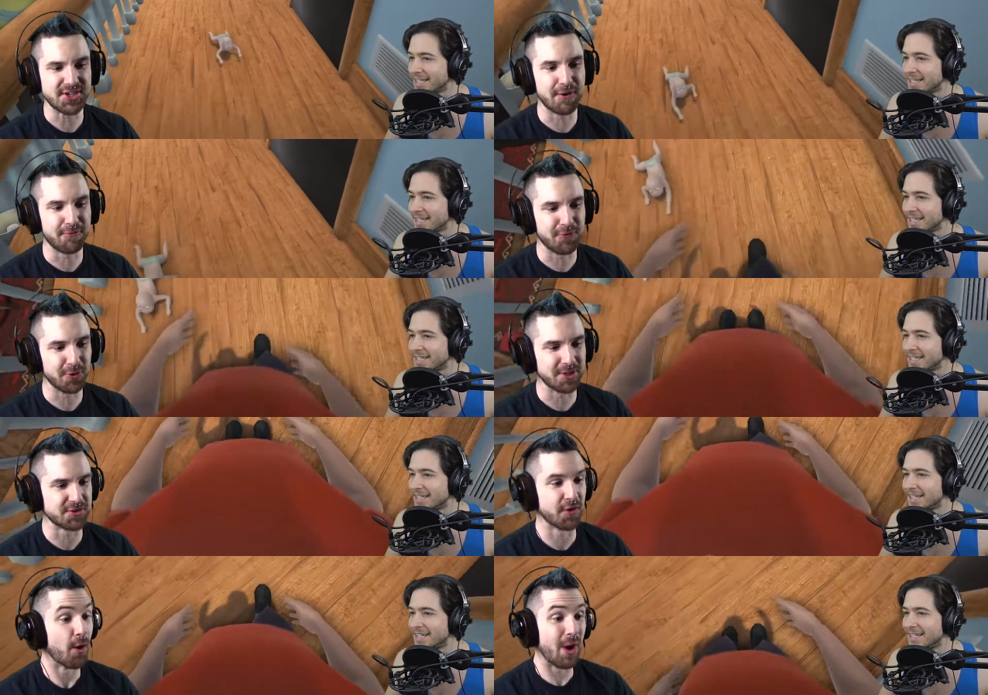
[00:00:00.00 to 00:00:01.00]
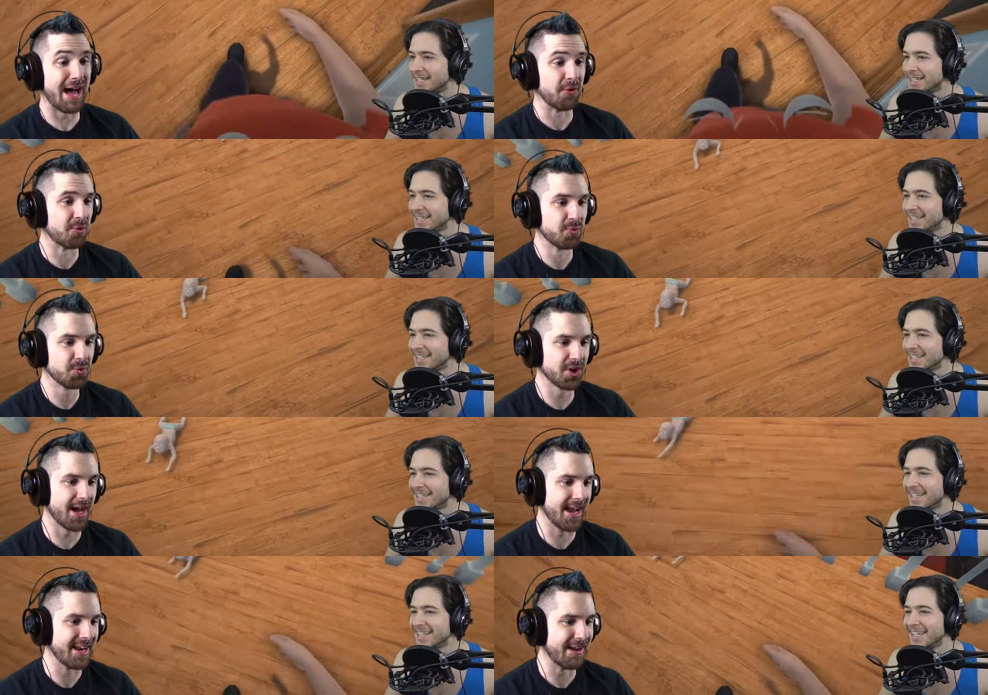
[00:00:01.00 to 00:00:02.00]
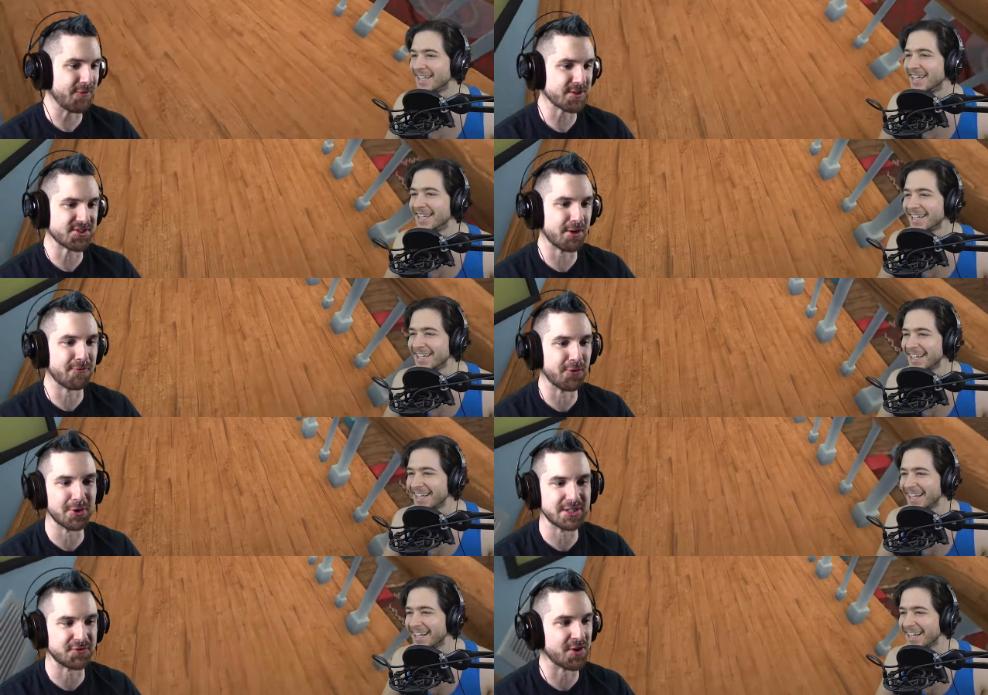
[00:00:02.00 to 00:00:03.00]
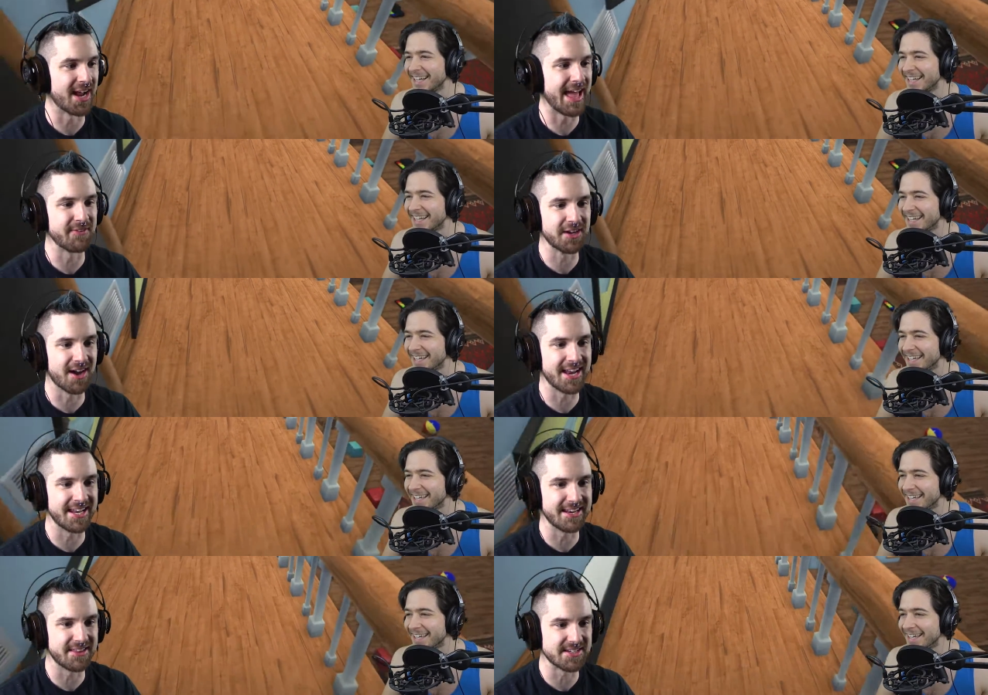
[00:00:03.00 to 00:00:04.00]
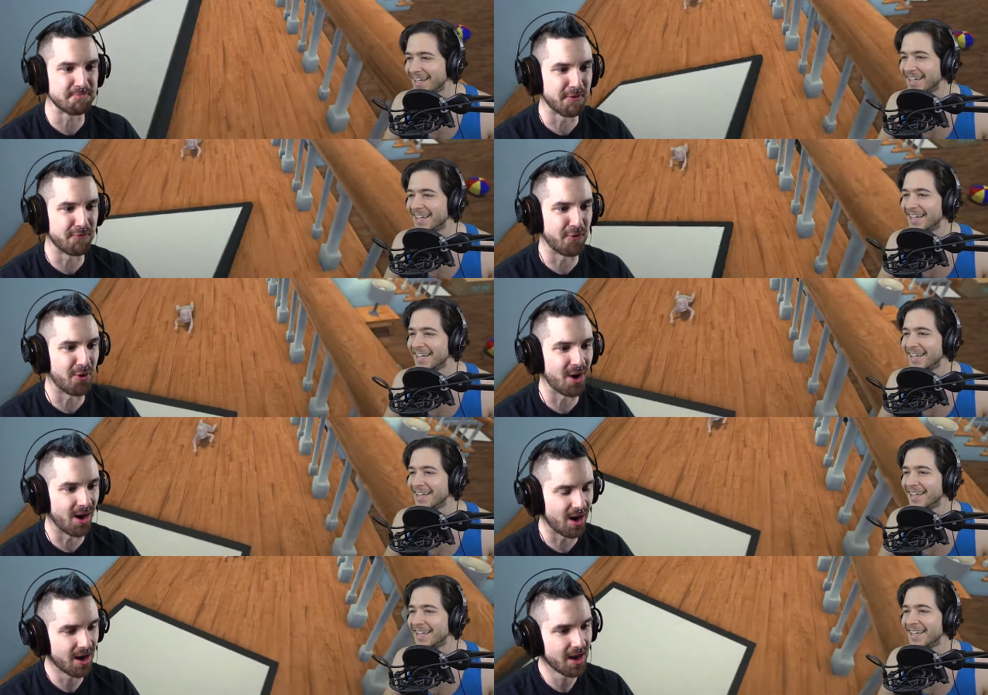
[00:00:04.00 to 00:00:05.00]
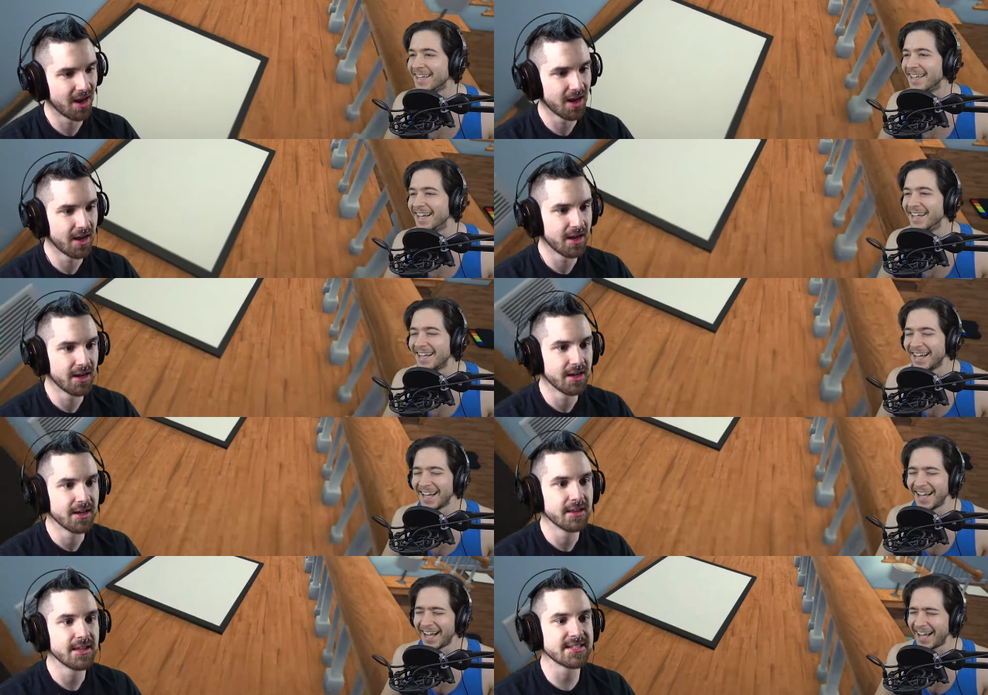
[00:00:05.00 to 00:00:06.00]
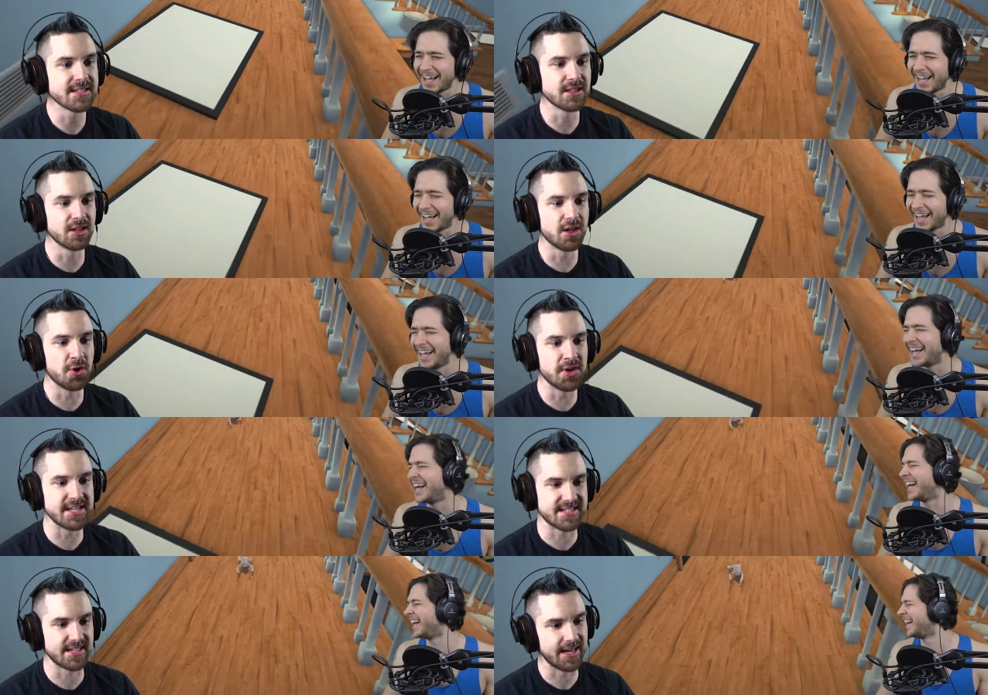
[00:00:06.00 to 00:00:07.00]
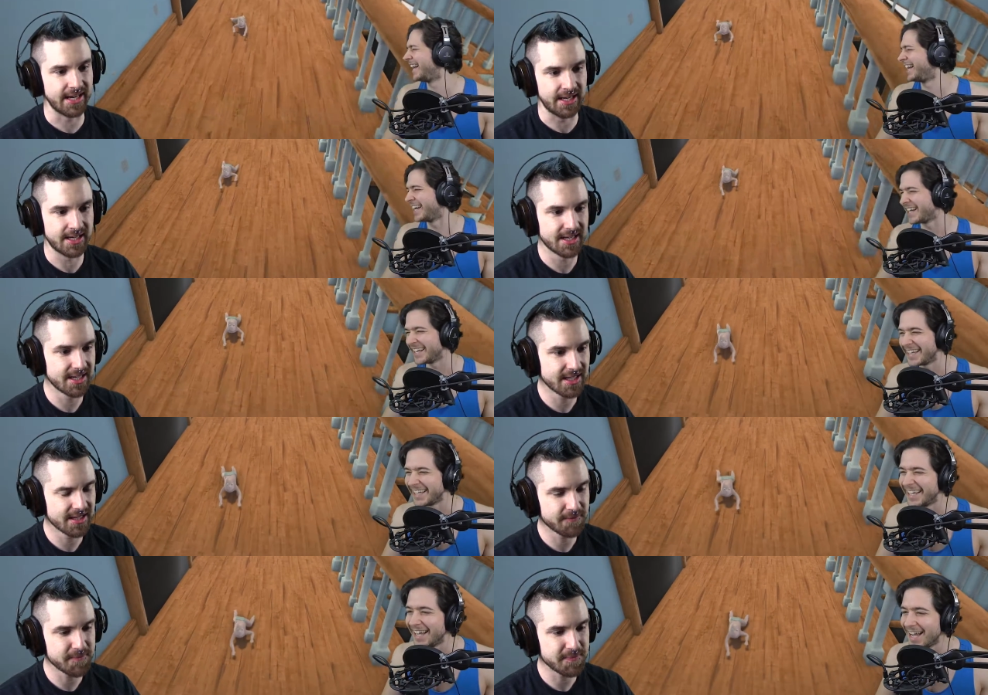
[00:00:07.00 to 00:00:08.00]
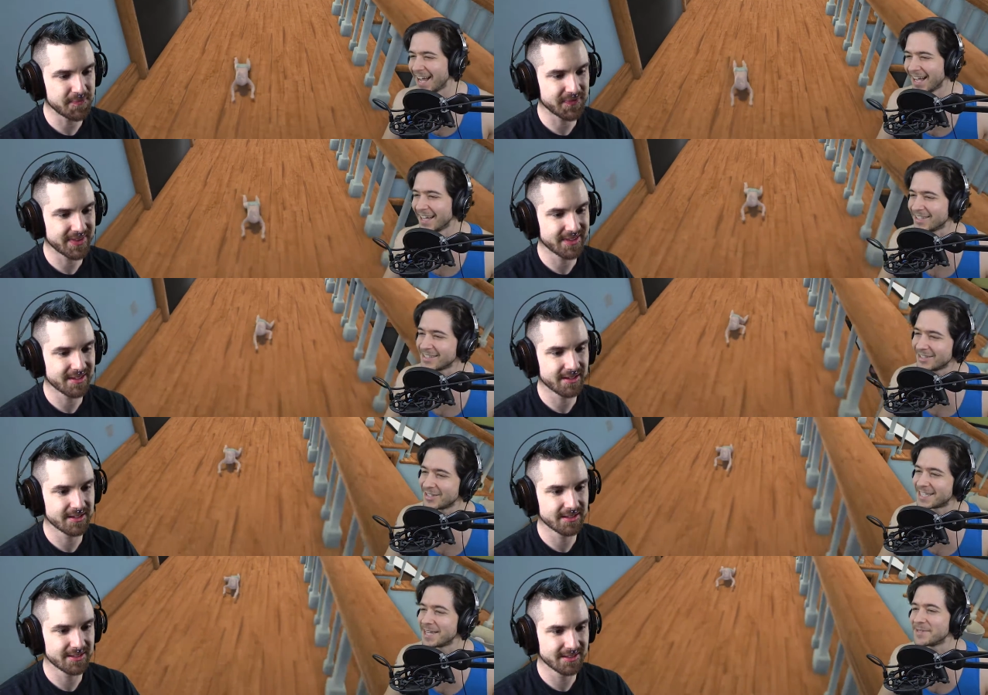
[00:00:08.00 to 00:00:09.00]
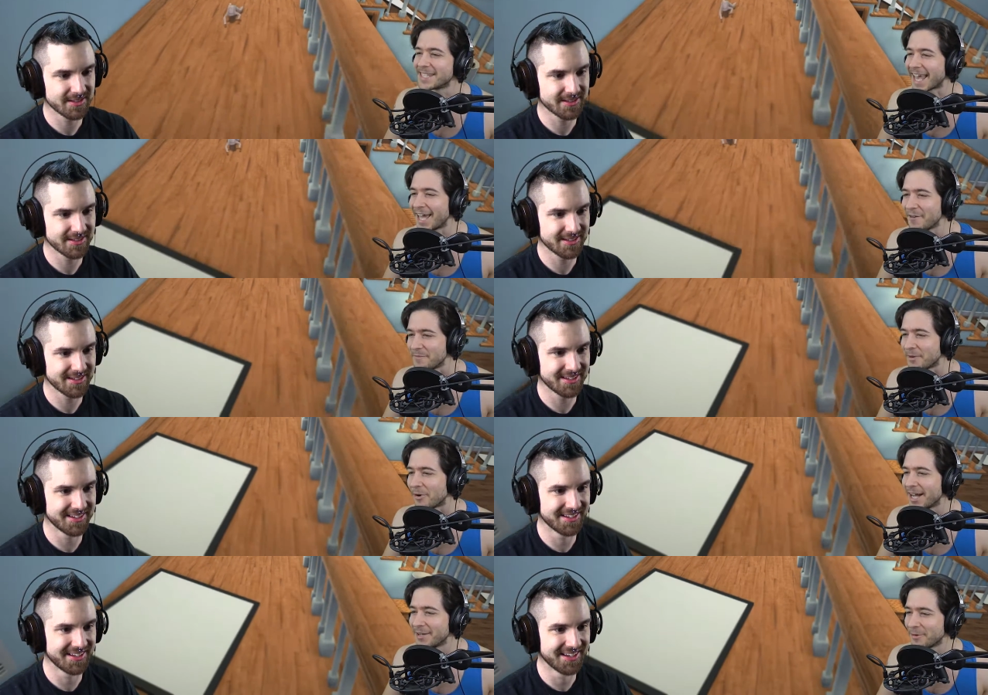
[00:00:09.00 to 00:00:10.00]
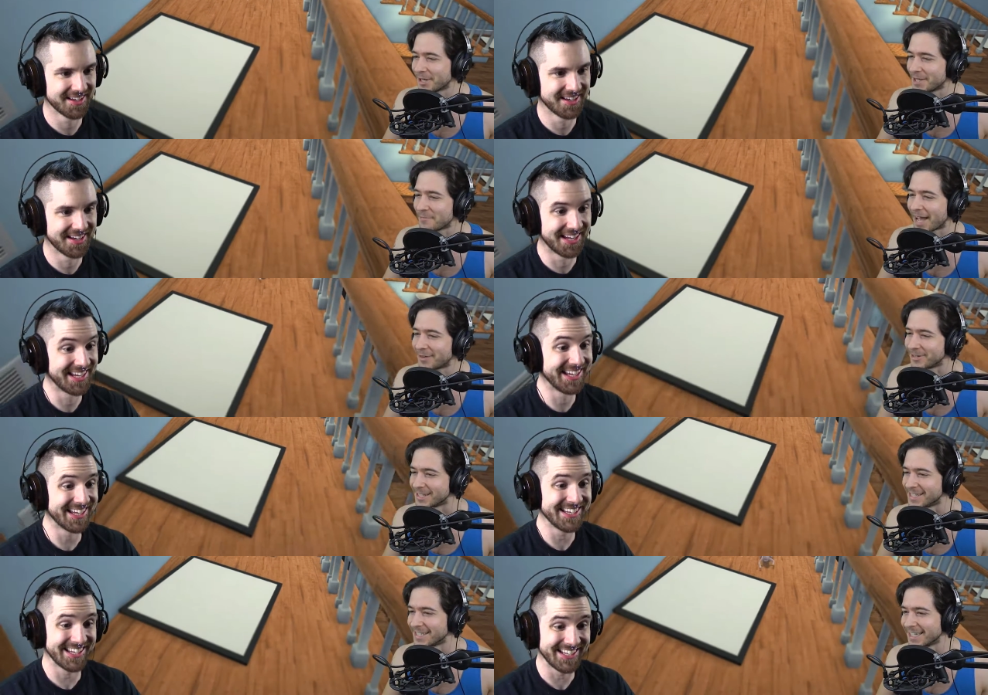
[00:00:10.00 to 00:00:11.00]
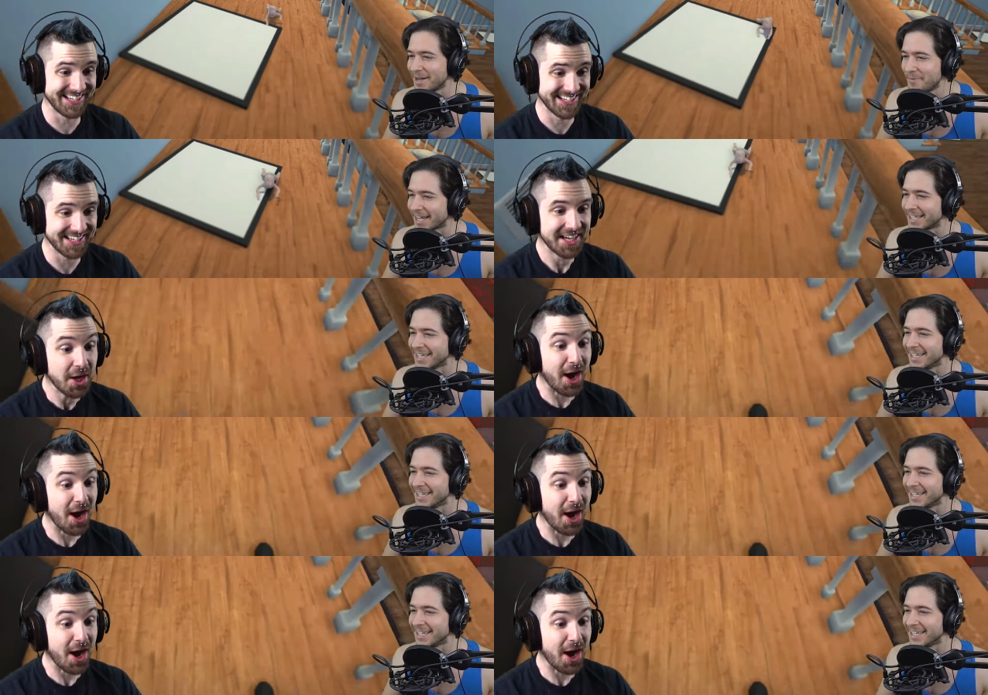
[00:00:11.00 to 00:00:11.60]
Speaker 1: so foolish for. Whoa, God! I feel so foolish for not having gotten into this before.
Speaker 2: This is lunacy. You seem scared of me. Why are you walking backwards? Come back here.